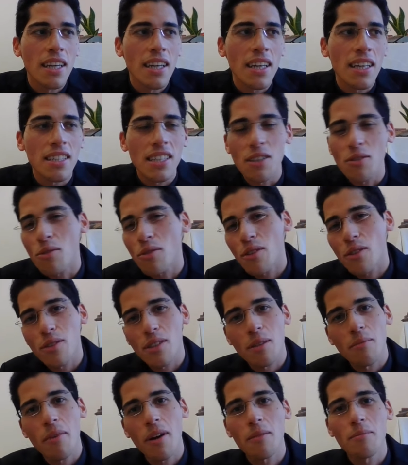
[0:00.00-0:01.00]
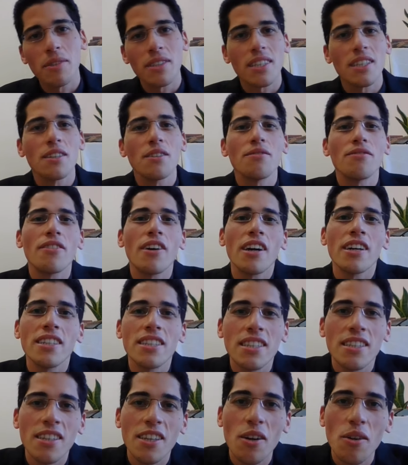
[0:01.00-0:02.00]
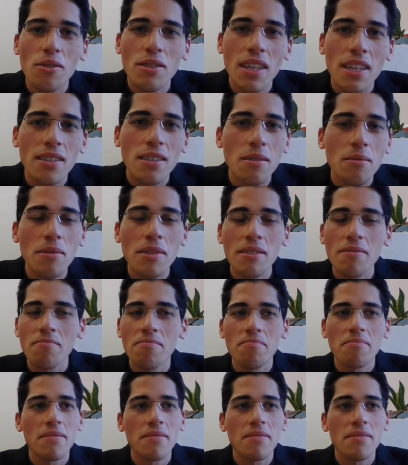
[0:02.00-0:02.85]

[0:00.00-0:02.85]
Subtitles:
He said, all those commandments that you find in the Old Testament,